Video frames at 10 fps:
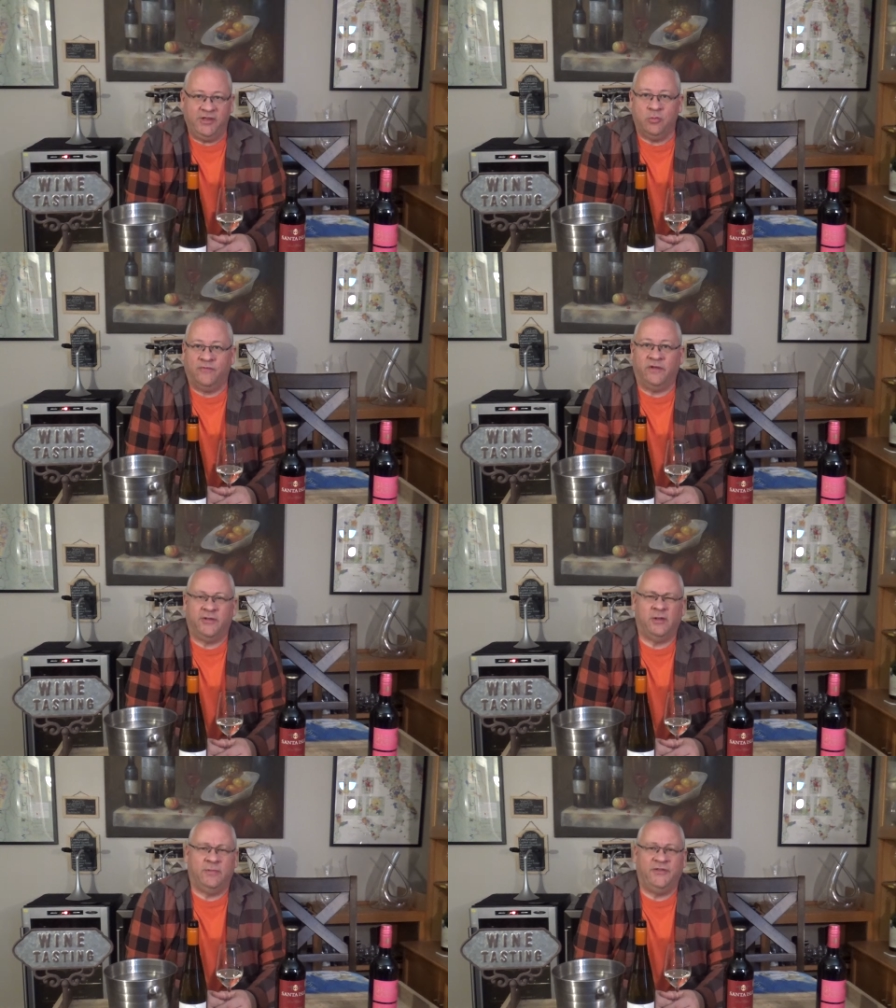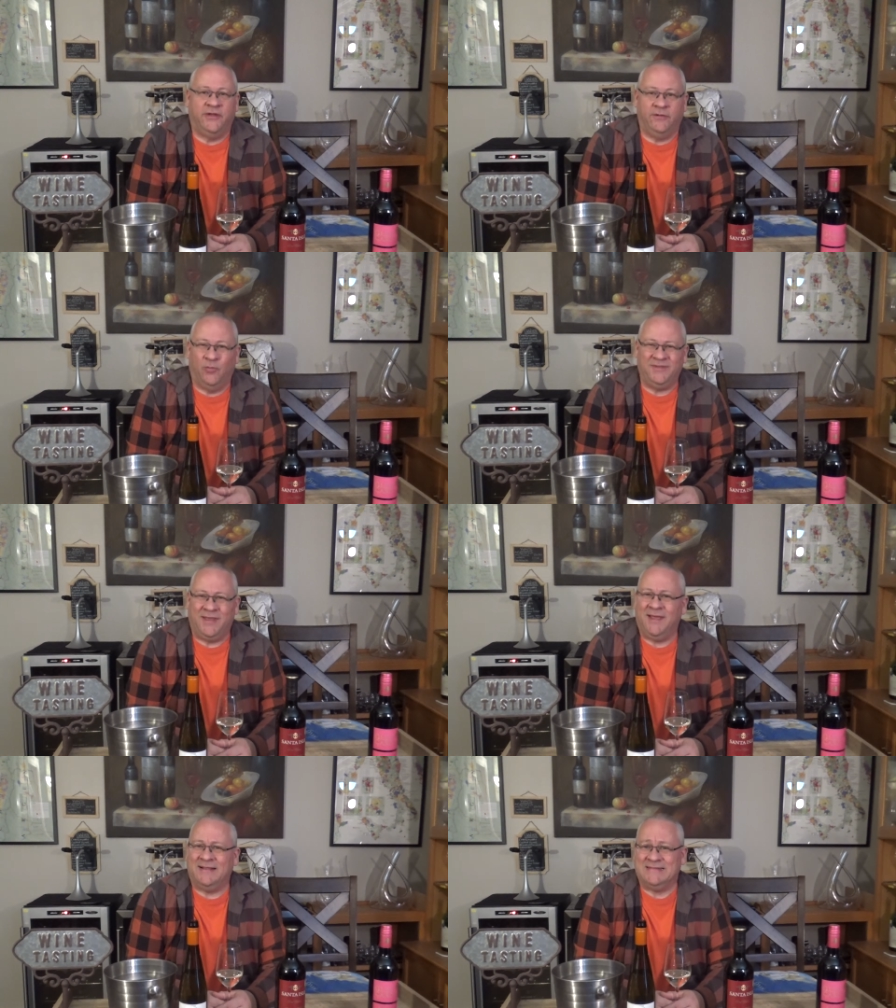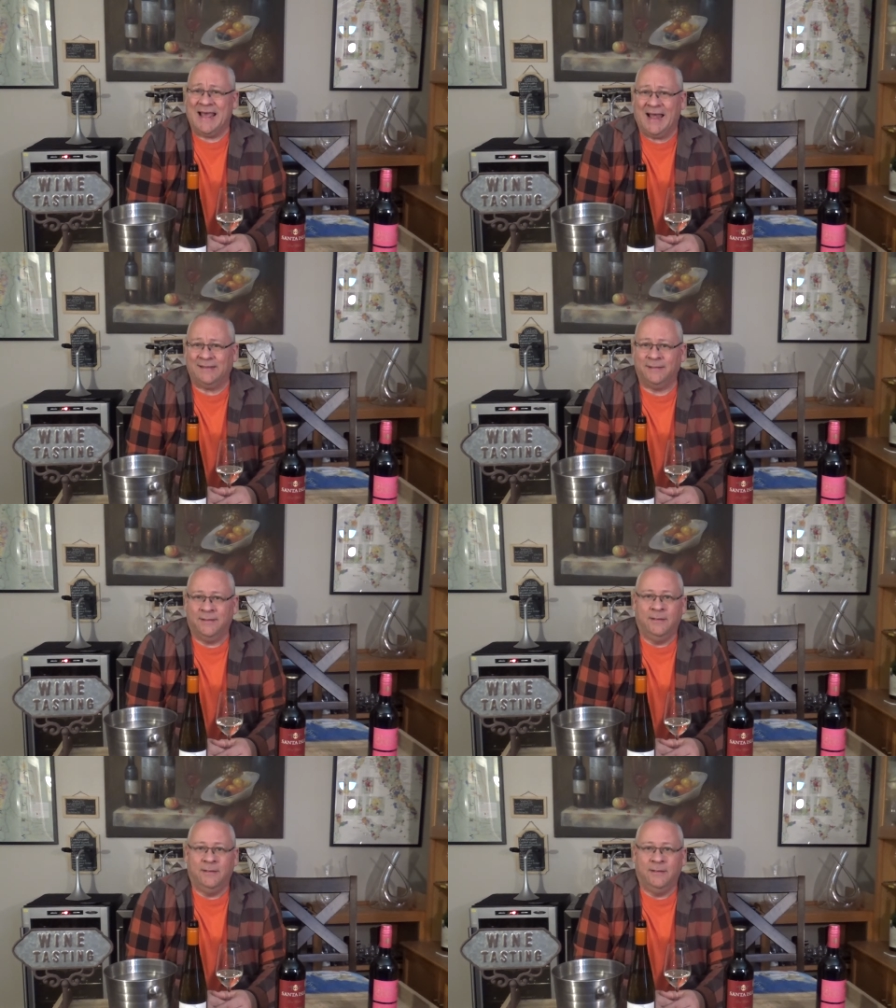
you have undoubtedly said, what the heck is that?